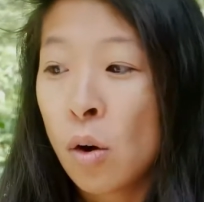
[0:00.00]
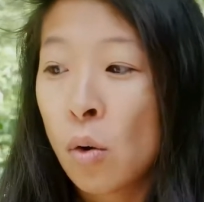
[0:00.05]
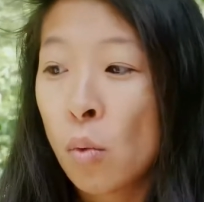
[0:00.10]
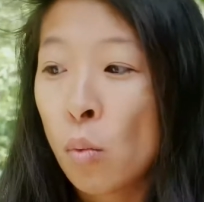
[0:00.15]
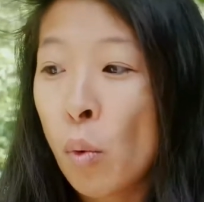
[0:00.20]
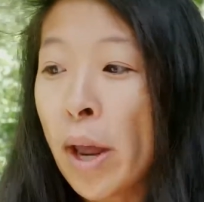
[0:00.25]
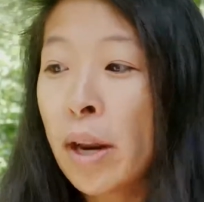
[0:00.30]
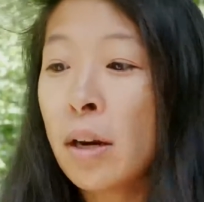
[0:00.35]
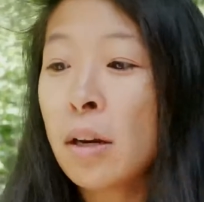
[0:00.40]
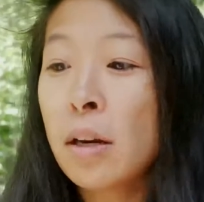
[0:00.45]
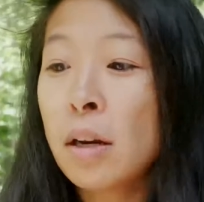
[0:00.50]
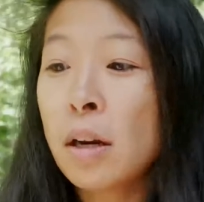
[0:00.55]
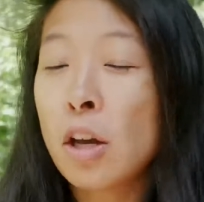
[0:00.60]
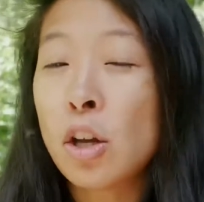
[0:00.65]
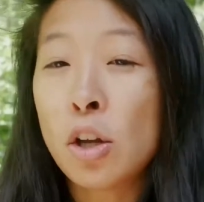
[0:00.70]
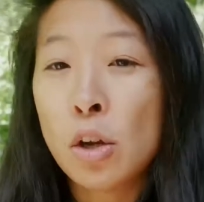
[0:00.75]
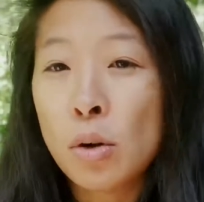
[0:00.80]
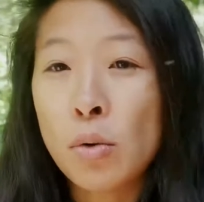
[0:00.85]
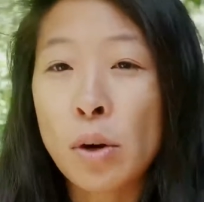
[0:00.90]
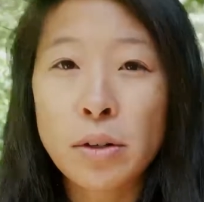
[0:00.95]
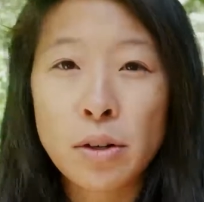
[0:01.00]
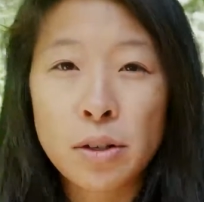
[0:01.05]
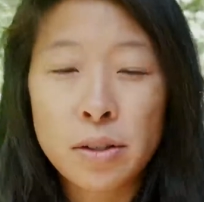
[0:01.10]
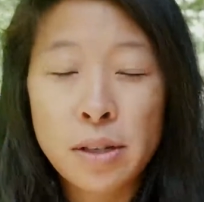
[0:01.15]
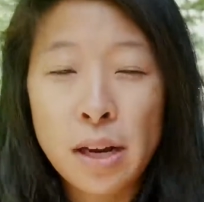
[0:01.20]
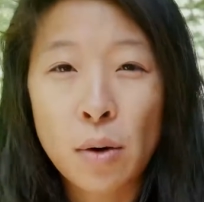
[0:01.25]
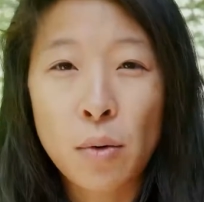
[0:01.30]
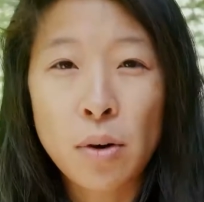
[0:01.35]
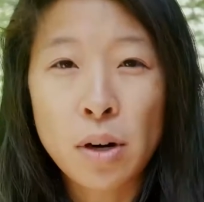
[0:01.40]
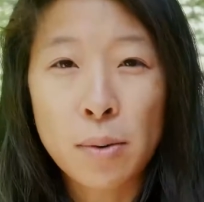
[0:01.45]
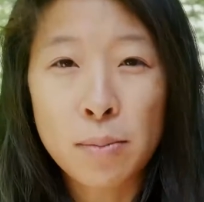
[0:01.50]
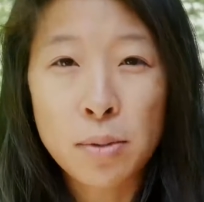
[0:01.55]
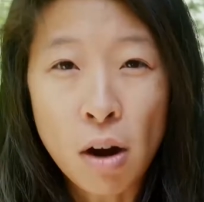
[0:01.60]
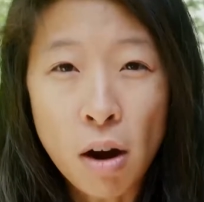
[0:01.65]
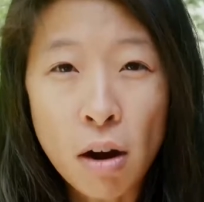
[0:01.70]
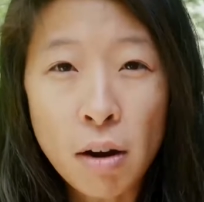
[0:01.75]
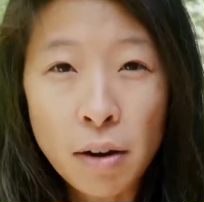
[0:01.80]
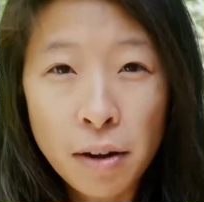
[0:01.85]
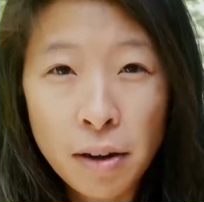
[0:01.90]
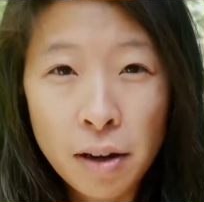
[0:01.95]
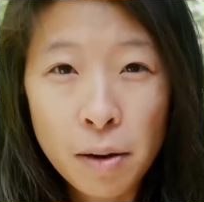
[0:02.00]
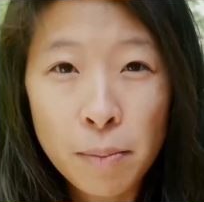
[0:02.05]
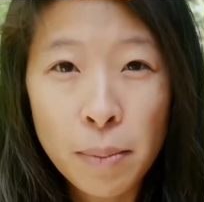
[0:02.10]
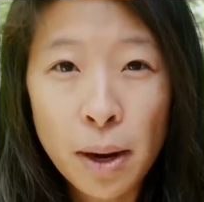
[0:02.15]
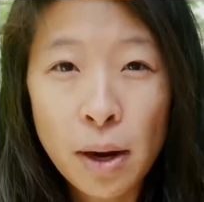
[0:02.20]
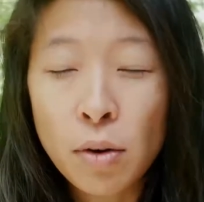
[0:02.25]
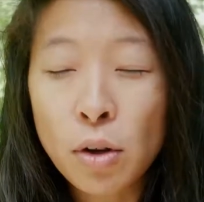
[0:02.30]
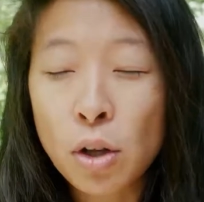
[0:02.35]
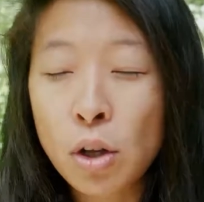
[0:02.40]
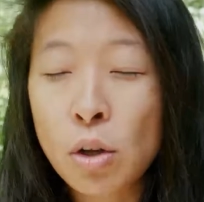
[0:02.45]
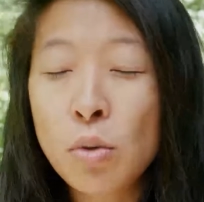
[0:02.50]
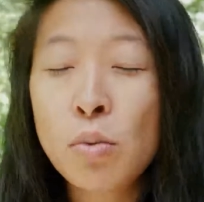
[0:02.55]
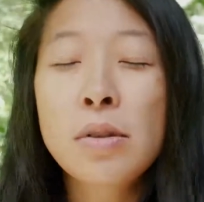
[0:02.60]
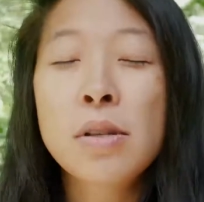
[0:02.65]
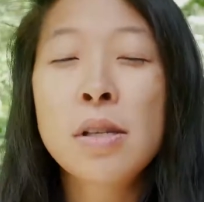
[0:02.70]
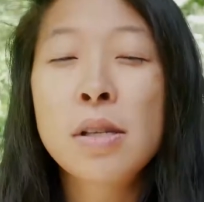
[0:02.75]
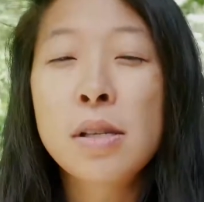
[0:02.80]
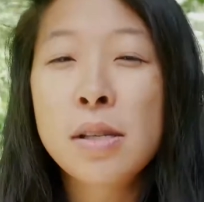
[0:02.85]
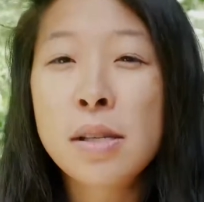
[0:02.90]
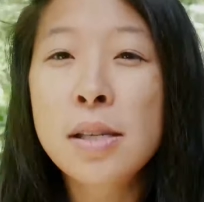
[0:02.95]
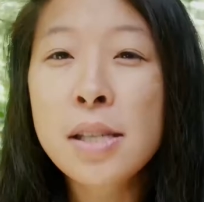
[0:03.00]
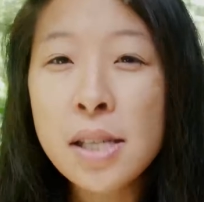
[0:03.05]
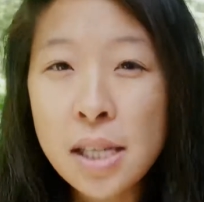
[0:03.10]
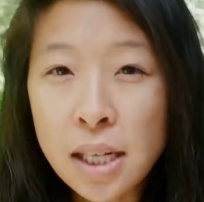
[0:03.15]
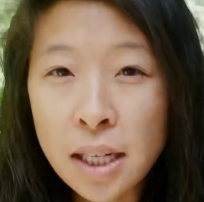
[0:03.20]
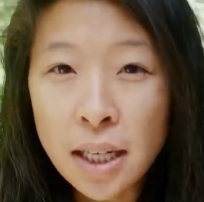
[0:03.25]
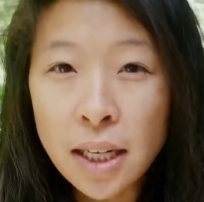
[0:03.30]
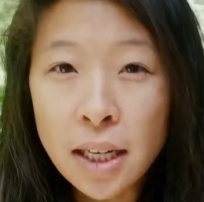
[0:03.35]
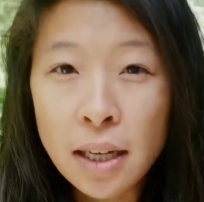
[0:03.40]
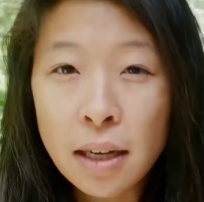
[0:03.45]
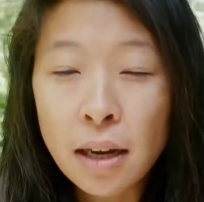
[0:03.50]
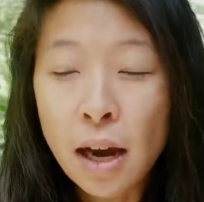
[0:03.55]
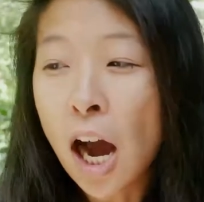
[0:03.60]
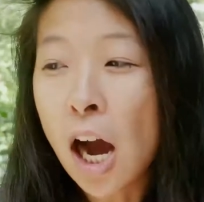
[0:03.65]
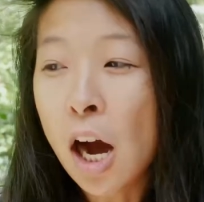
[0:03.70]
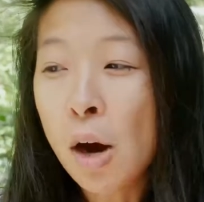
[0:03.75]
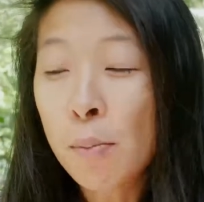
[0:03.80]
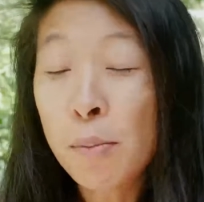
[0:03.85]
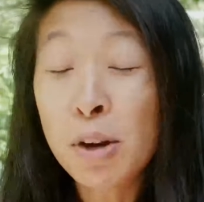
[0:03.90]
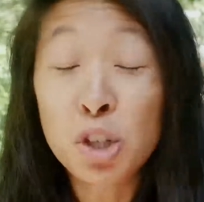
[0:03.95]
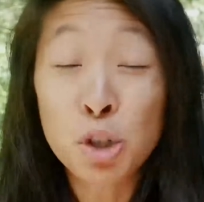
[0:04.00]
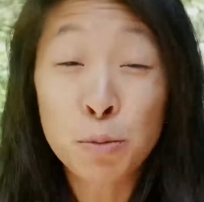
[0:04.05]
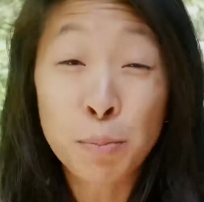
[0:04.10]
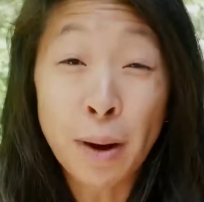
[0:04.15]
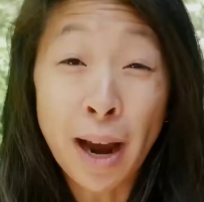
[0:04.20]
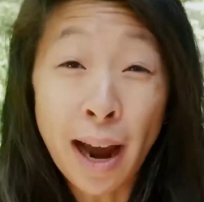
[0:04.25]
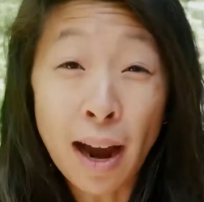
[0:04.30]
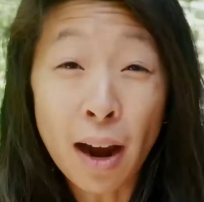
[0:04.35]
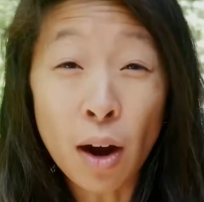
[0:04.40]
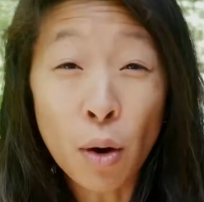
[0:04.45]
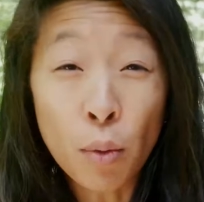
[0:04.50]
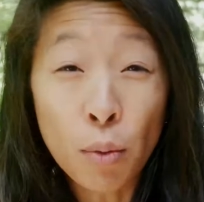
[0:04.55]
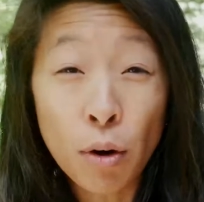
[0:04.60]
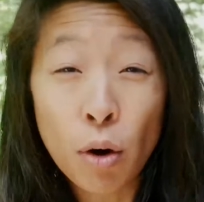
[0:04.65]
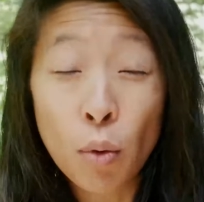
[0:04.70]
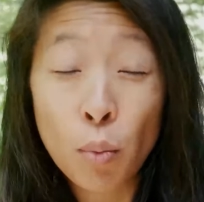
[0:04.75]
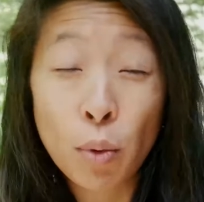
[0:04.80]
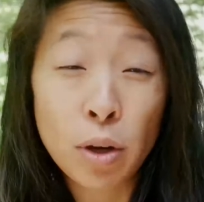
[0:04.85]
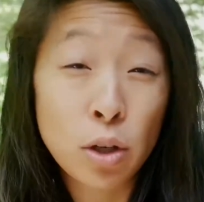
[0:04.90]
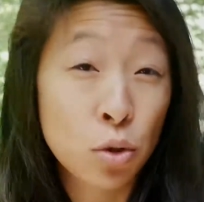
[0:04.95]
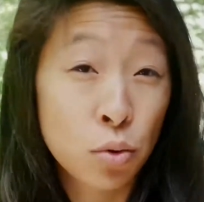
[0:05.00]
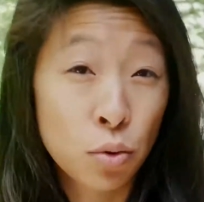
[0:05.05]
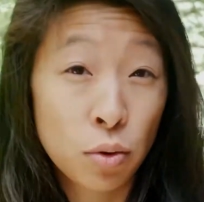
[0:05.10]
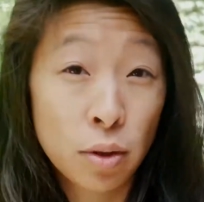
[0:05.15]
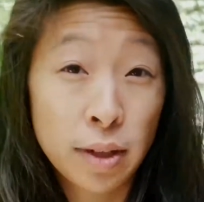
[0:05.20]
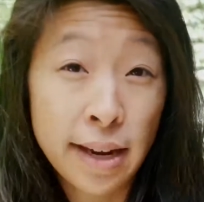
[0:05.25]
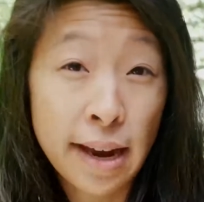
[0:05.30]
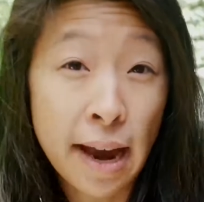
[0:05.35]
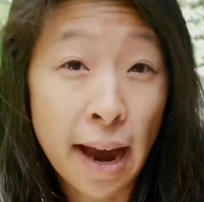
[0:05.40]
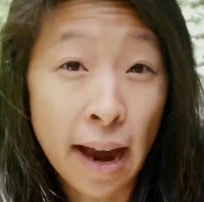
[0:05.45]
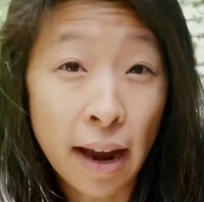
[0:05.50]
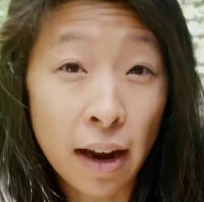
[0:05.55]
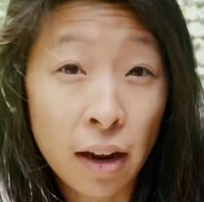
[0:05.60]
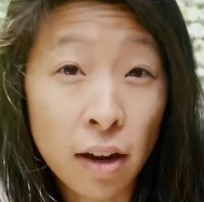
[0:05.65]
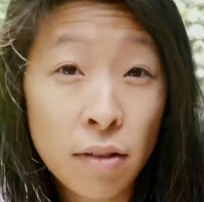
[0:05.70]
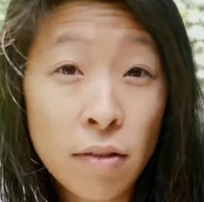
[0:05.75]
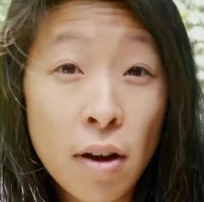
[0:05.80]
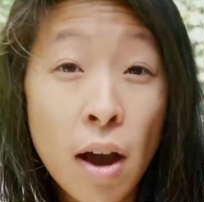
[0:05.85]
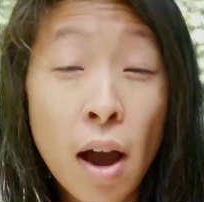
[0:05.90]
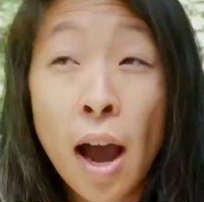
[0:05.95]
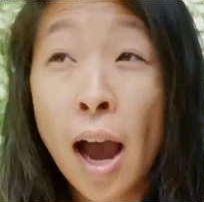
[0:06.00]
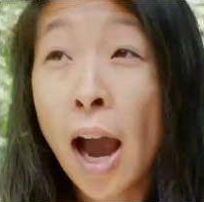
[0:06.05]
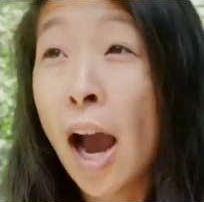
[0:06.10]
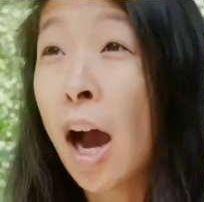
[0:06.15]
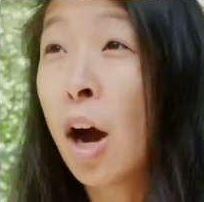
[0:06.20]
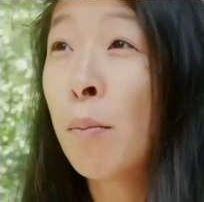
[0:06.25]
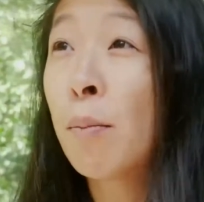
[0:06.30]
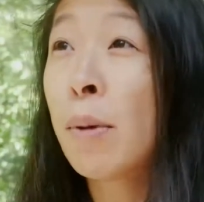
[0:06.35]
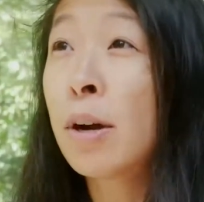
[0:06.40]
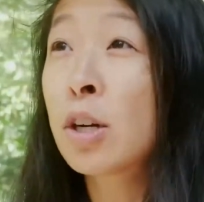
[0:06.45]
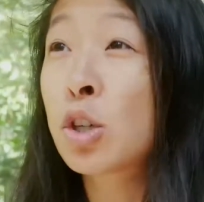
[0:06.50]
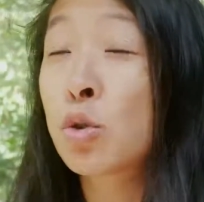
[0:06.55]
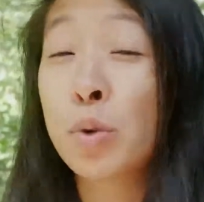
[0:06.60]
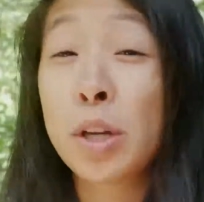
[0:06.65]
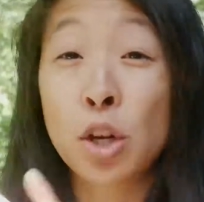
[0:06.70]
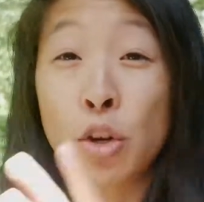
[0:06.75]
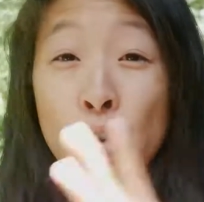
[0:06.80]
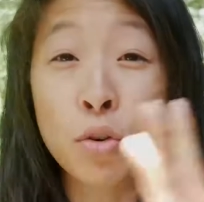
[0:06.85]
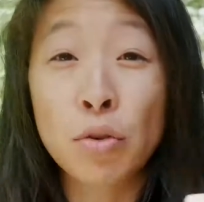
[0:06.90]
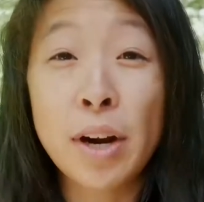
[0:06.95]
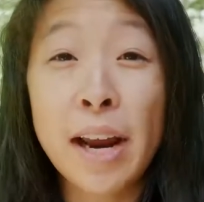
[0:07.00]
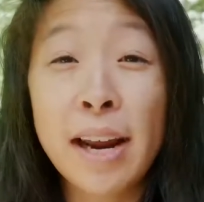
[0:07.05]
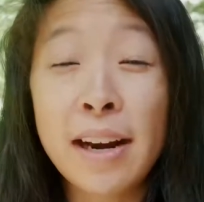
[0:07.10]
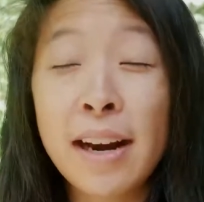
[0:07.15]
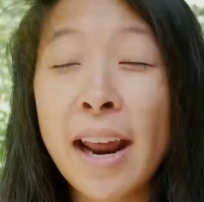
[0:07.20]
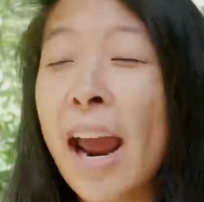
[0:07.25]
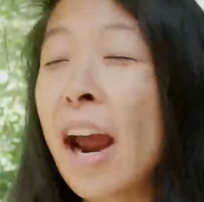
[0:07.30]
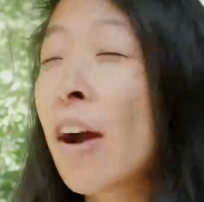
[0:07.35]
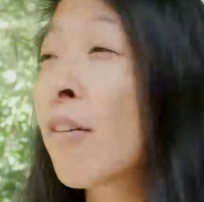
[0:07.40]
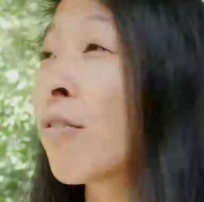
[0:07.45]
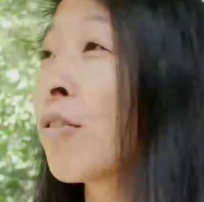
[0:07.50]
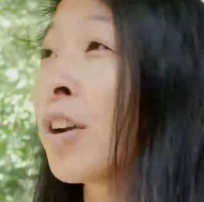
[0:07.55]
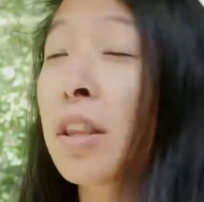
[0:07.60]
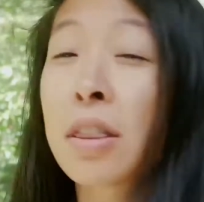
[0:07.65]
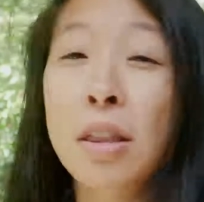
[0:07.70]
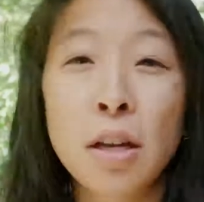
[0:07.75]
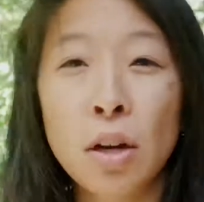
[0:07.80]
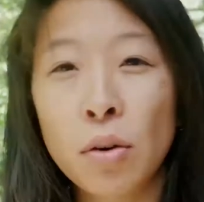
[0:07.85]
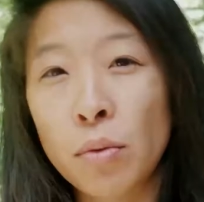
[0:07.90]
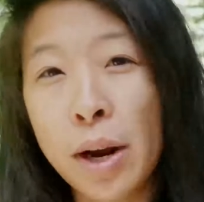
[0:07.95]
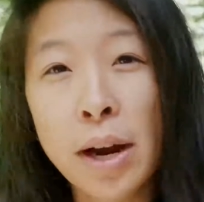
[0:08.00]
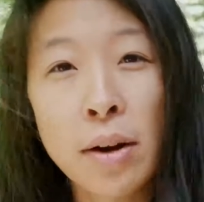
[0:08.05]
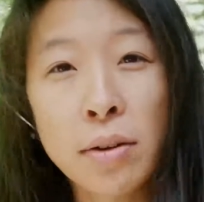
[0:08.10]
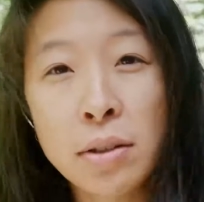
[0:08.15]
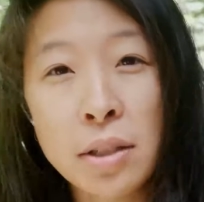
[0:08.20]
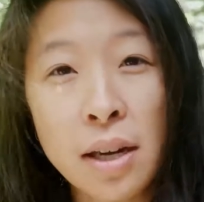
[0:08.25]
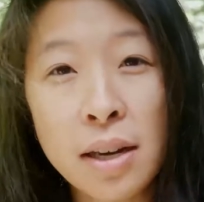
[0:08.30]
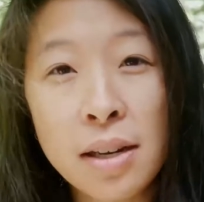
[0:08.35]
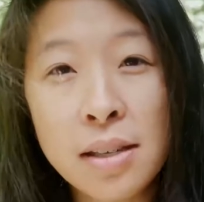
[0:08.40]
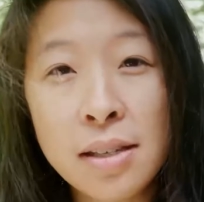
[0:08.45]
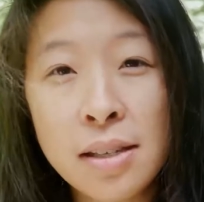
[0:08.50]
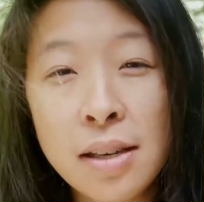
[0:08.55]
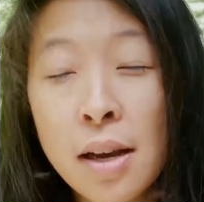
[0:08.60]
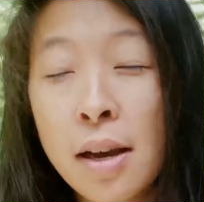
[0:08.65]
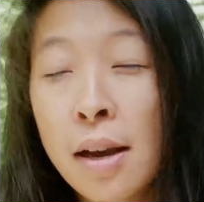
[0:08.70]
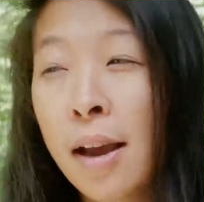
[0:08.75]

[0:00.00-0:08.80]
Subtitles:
When you understand what I'm talking about, you will see how much power we truly have, how much we create everything around us,